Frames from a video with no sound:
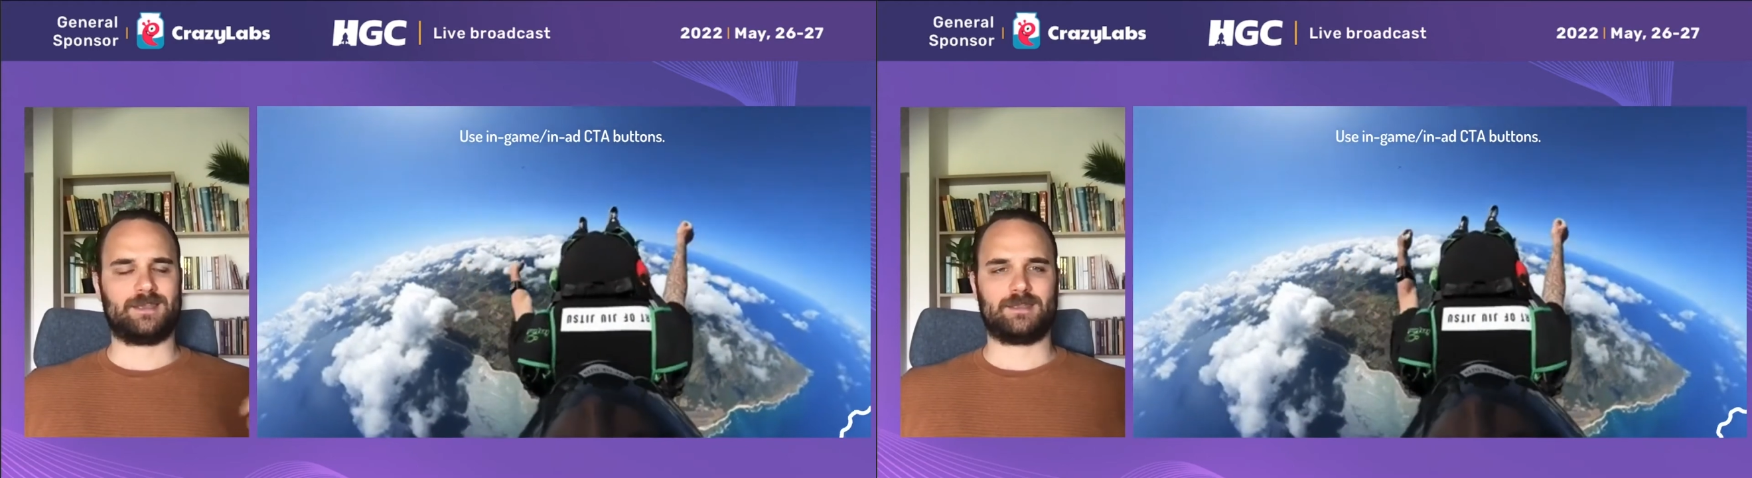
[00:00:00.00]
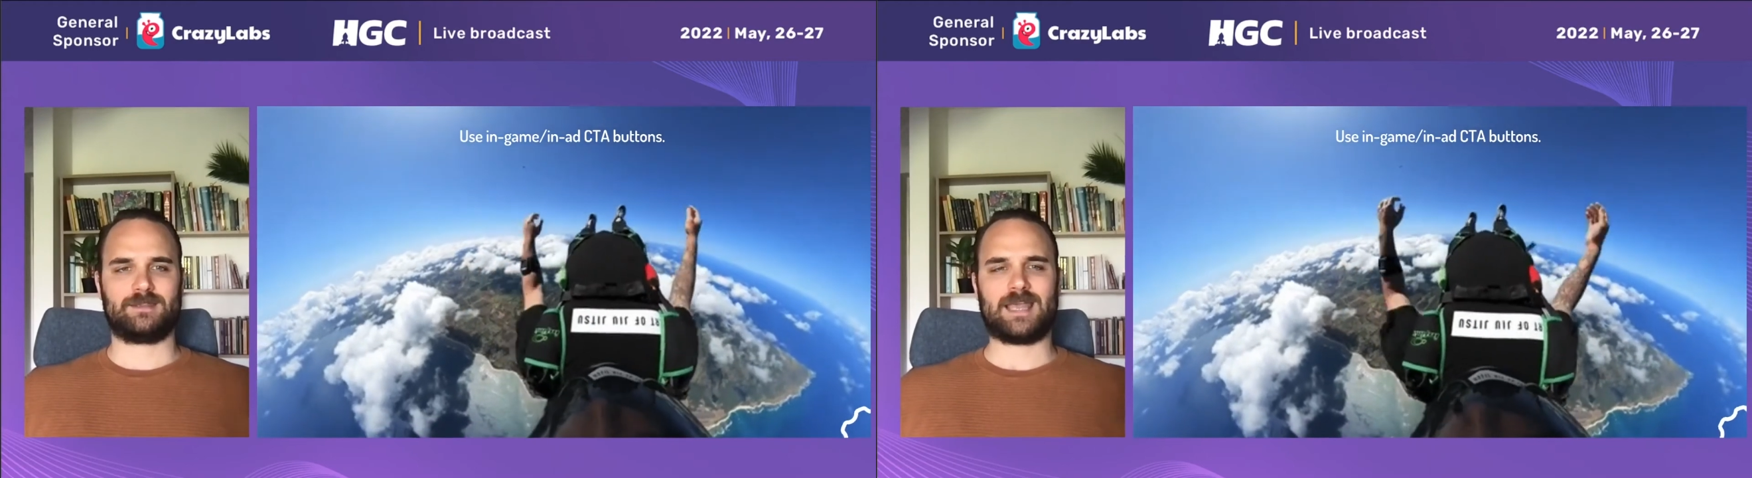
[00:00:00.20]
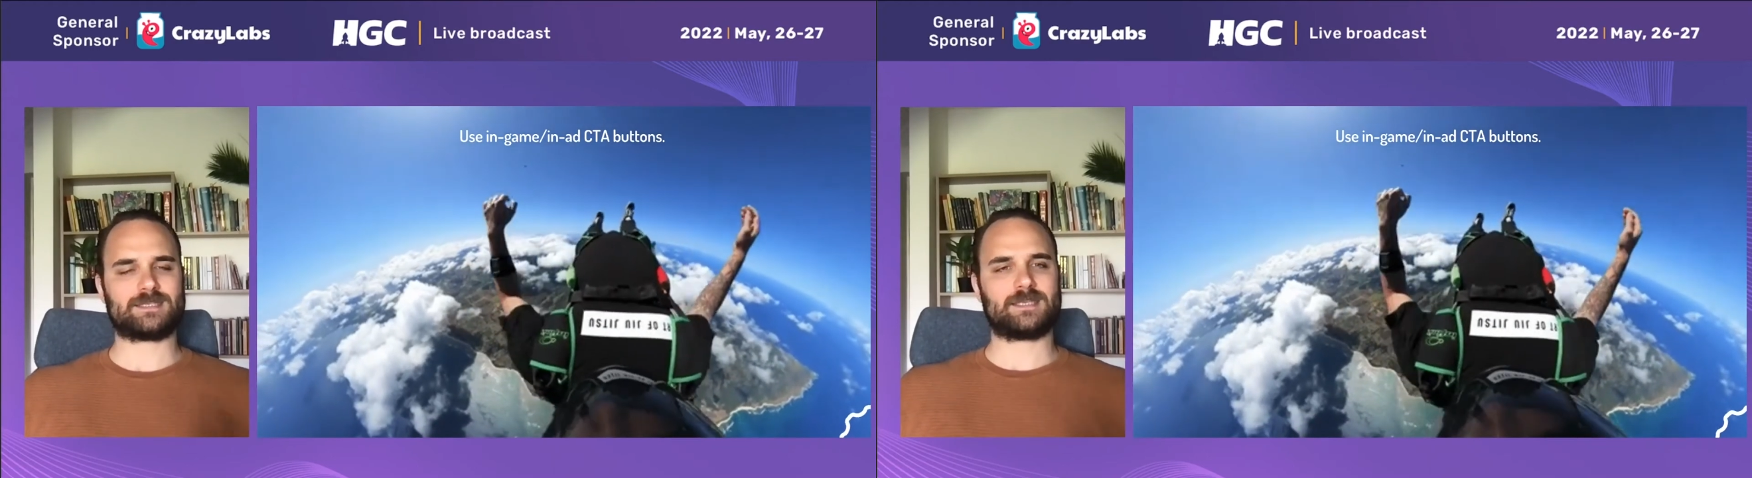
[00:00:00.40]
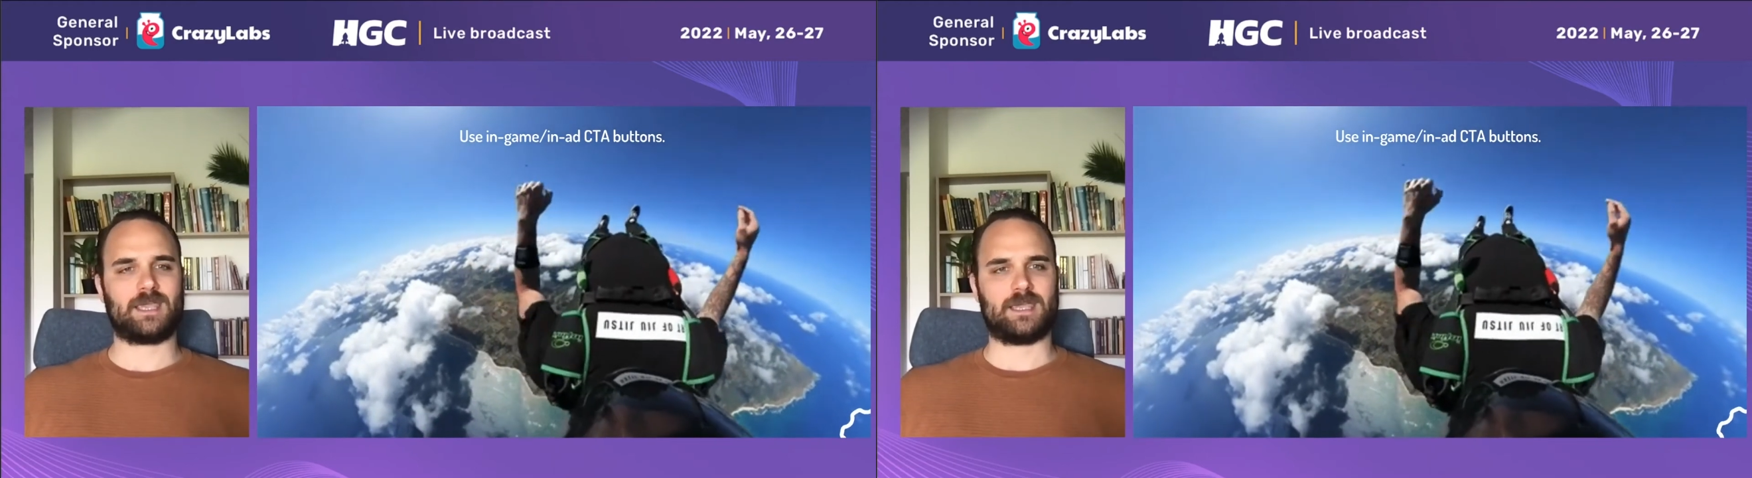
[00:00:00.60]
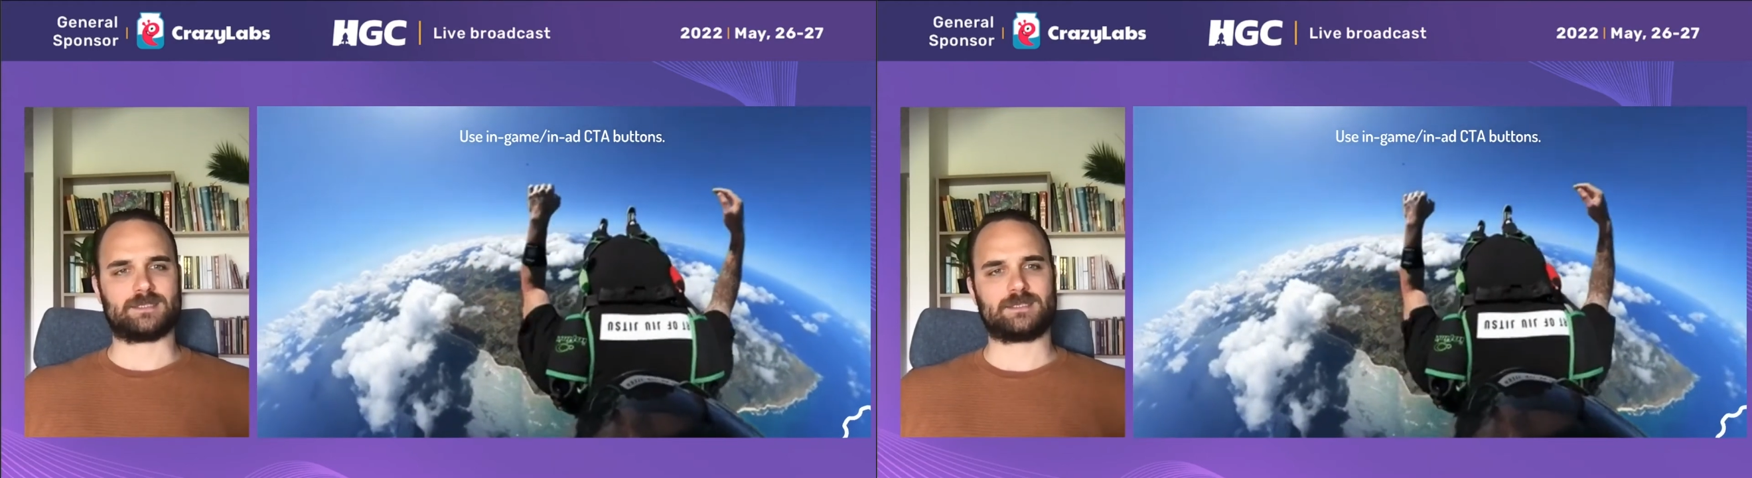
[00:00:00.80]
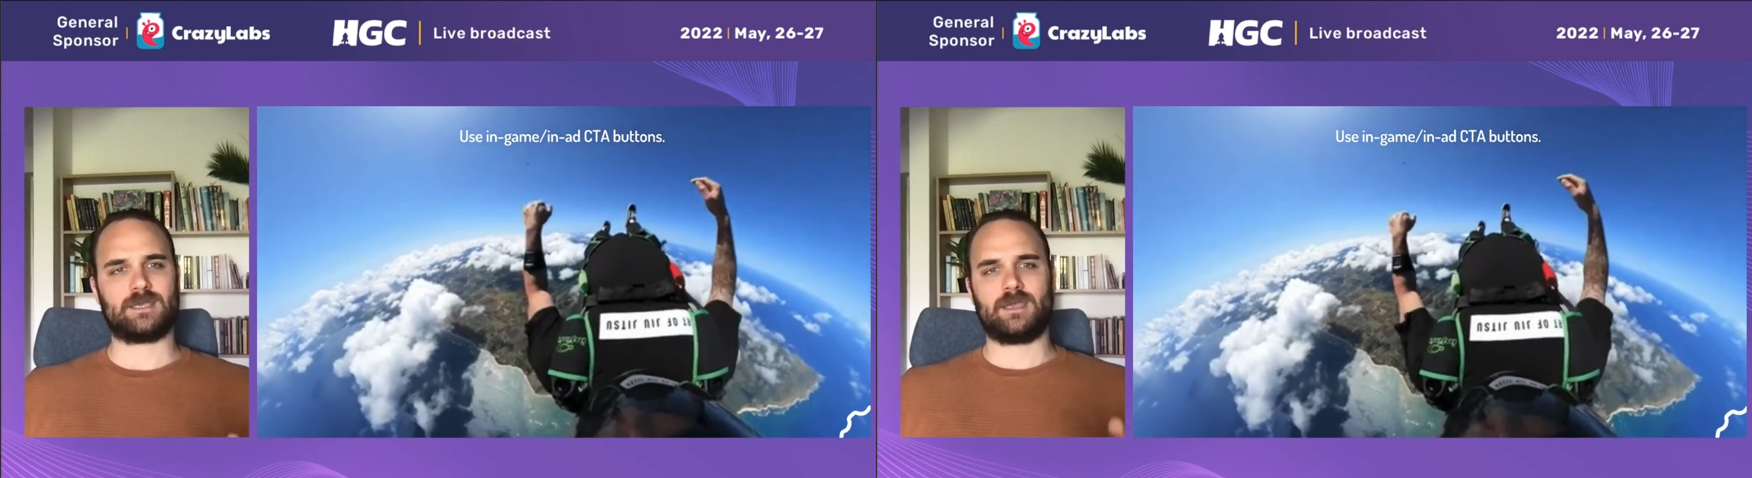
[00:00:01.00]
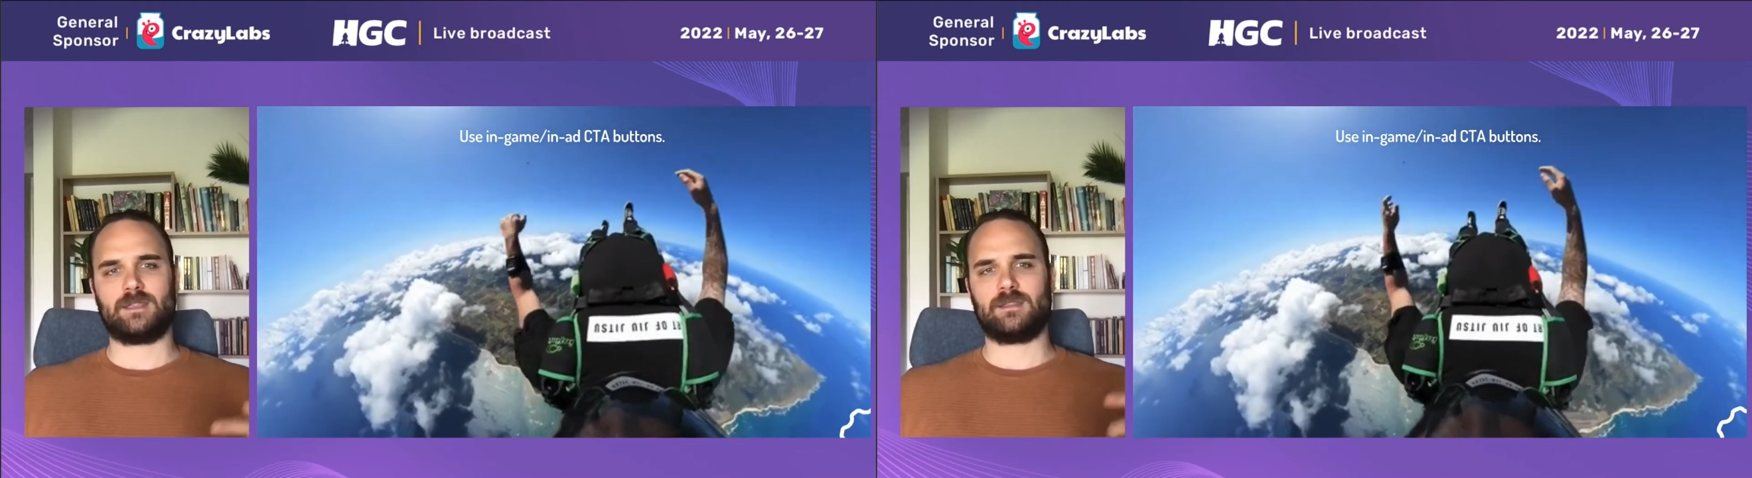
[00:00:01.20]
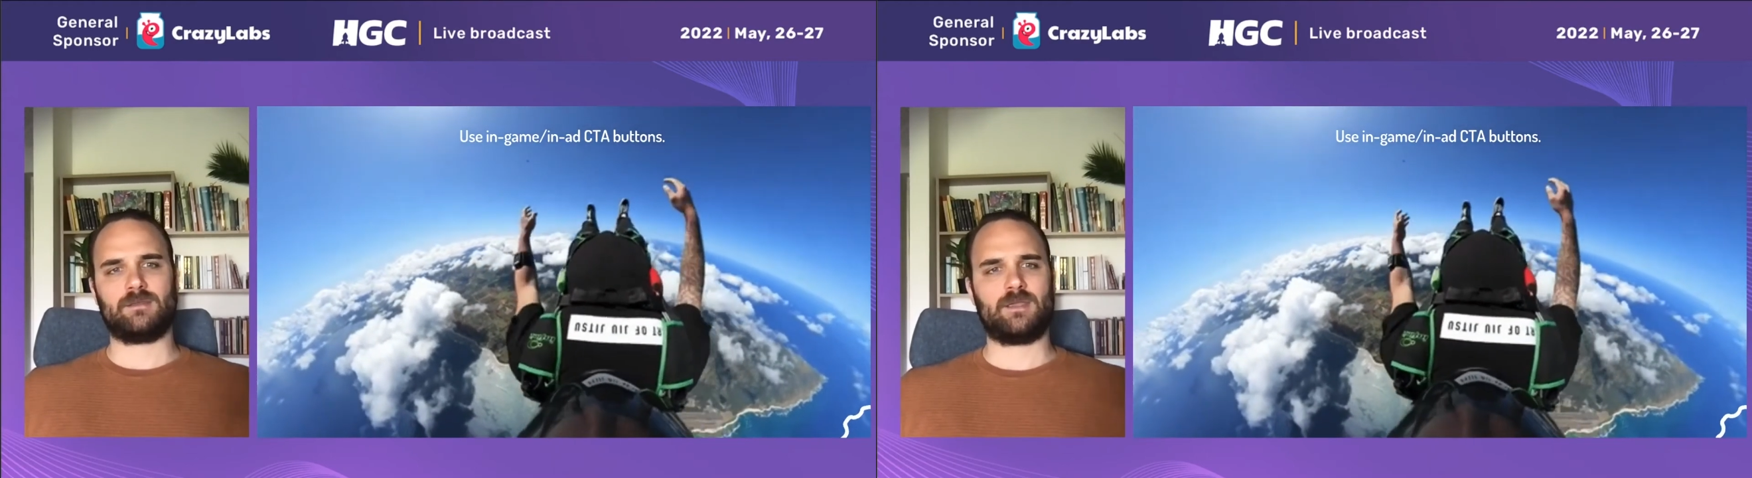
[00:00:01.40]
That's the case.
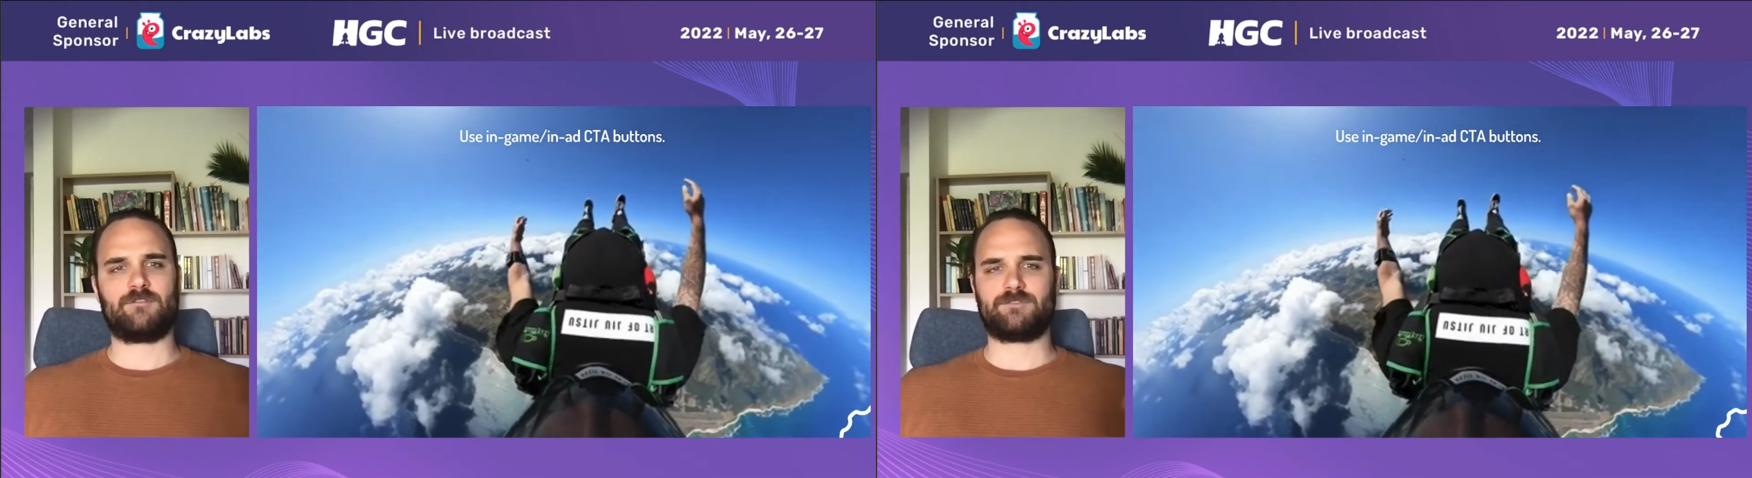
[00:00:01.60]
If